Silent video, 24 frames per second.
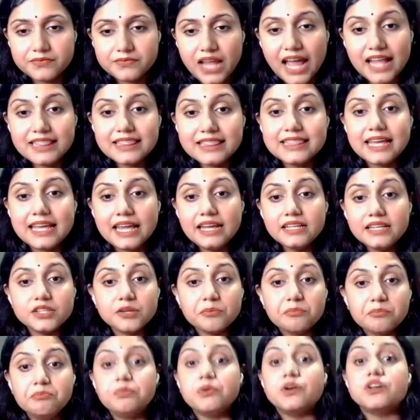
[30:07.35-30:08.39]
And then
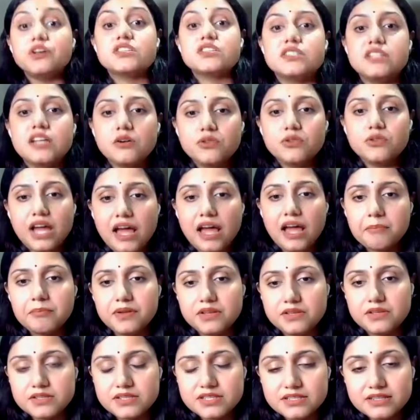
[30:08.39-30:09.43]
the burst out
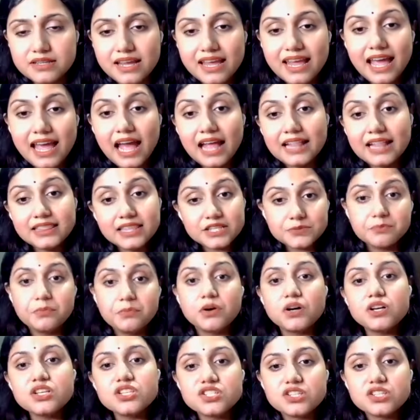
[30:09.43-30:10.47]
happens, and this
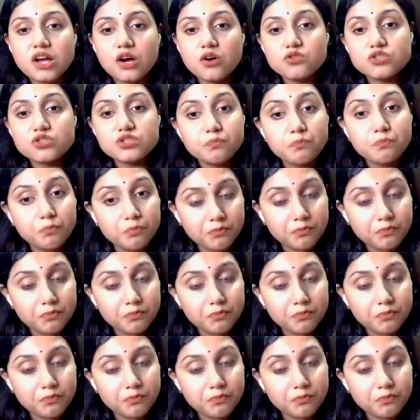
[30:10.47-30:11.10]
burst out